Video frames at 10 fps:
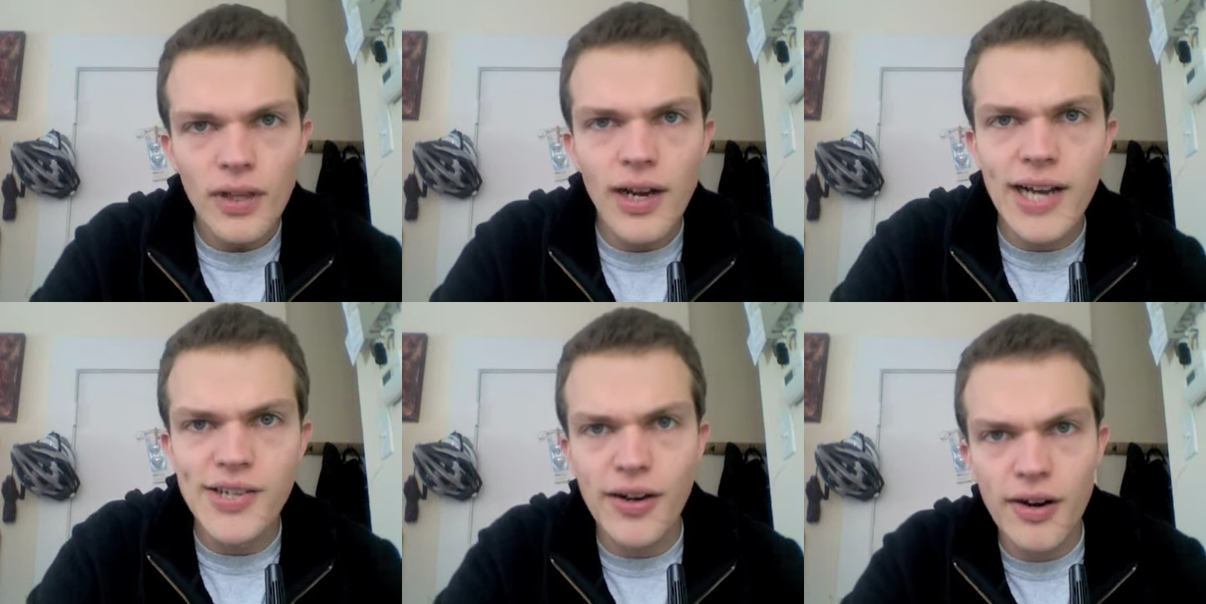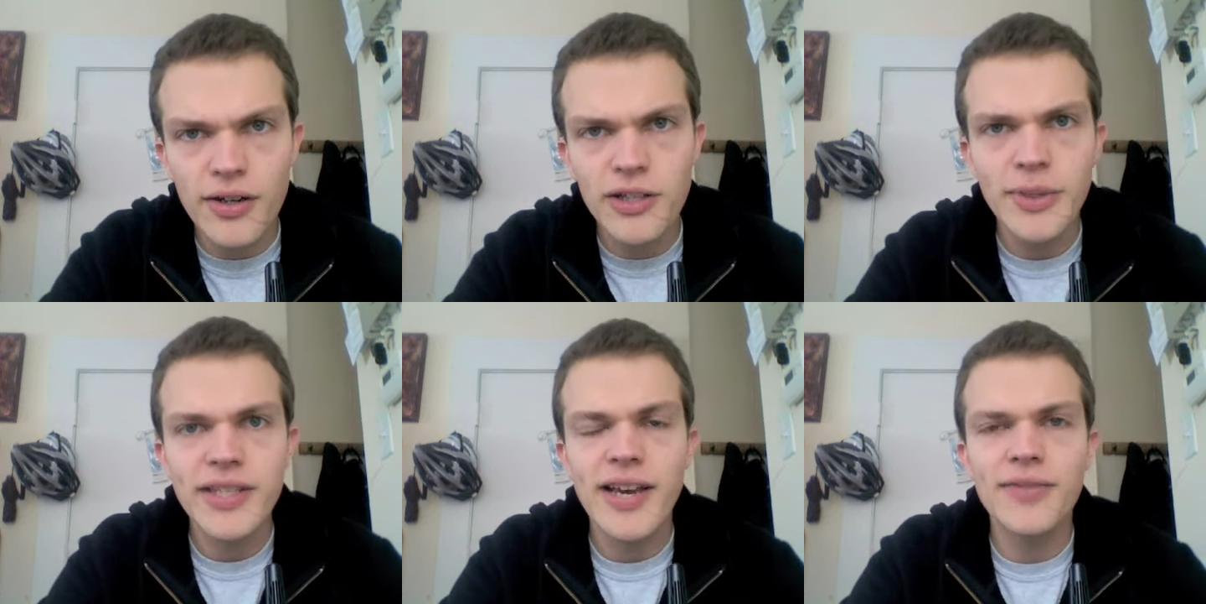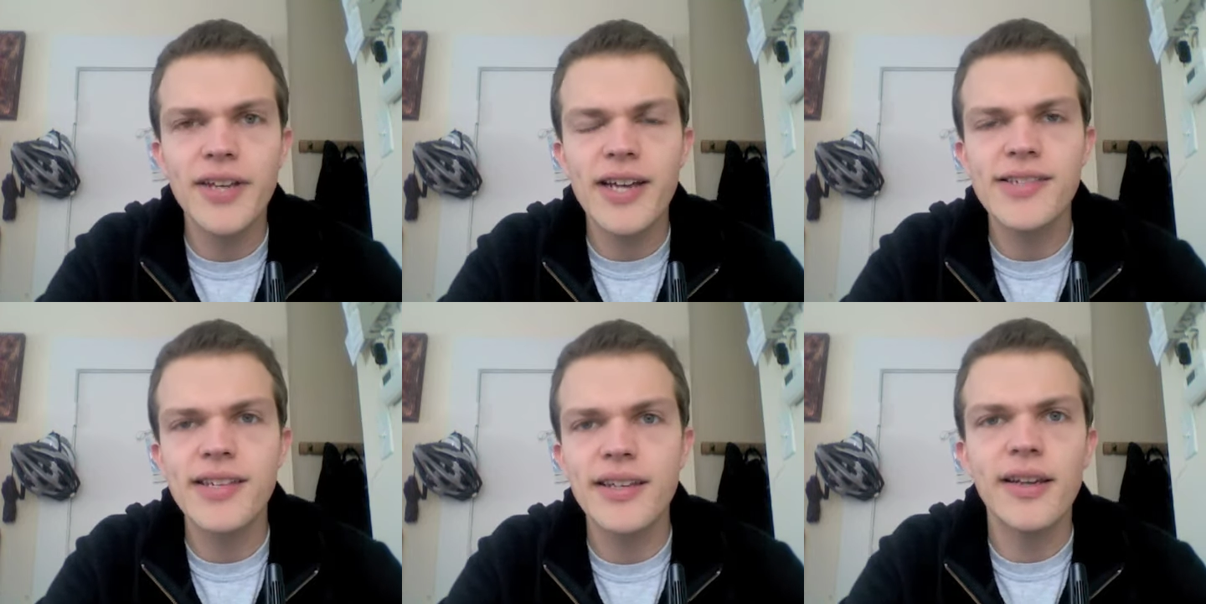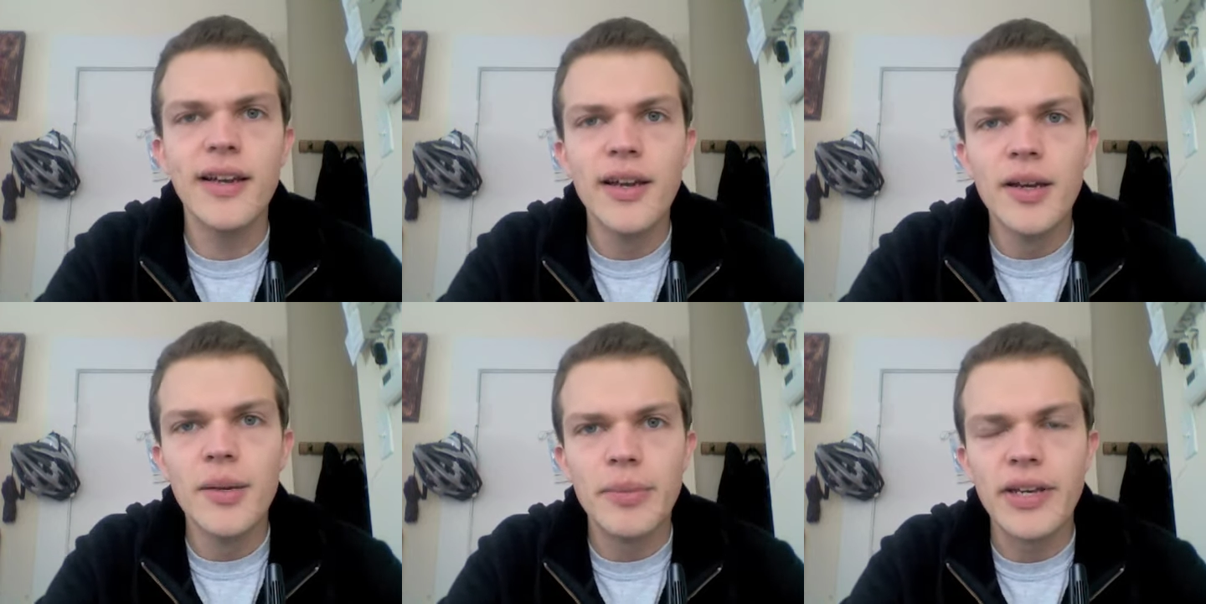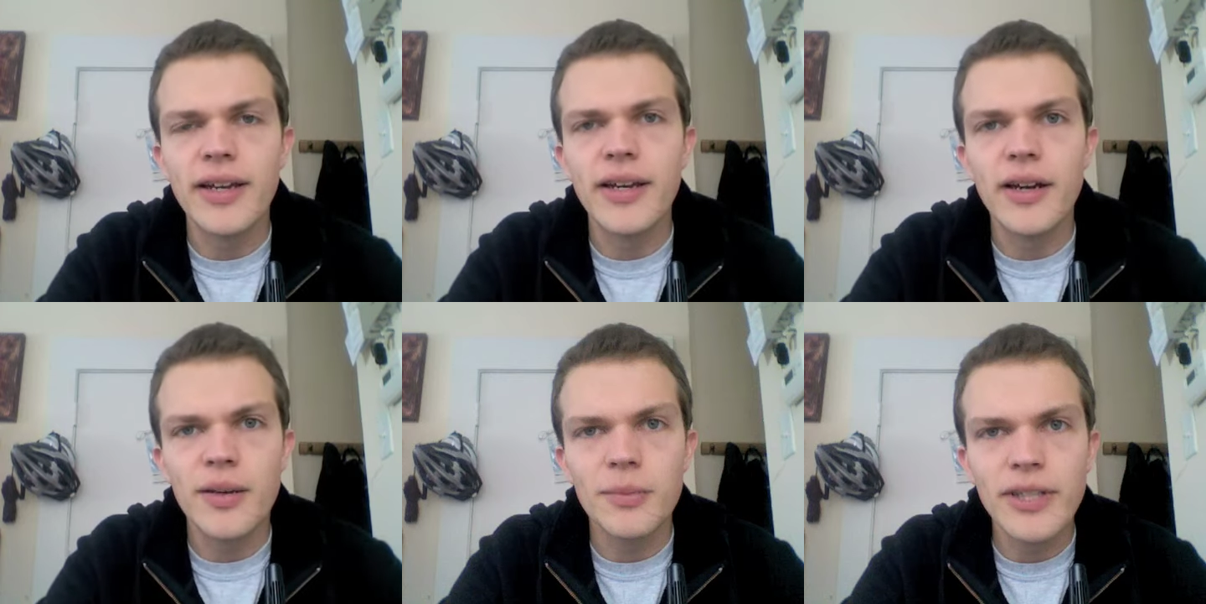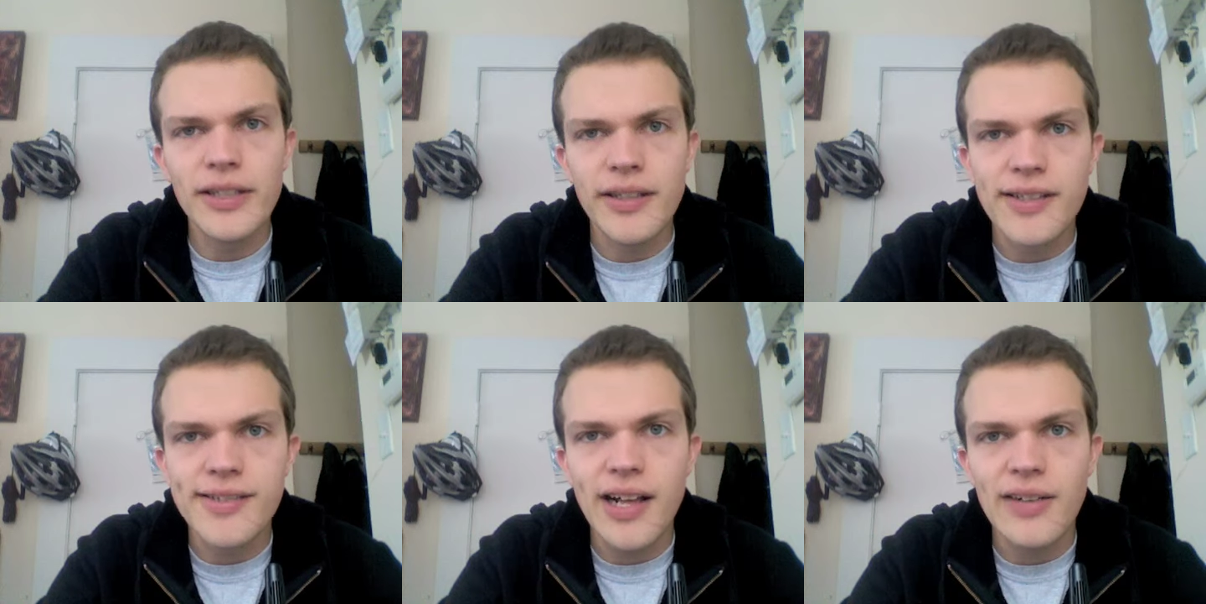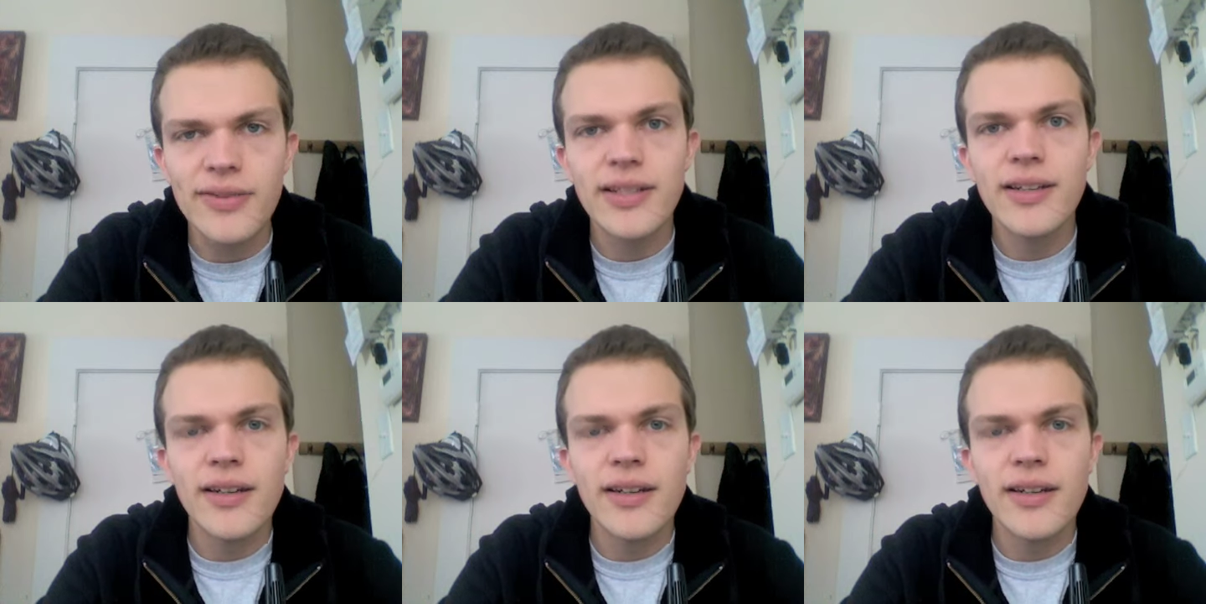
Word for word: I saw an article about the FDIC being completely insolvent,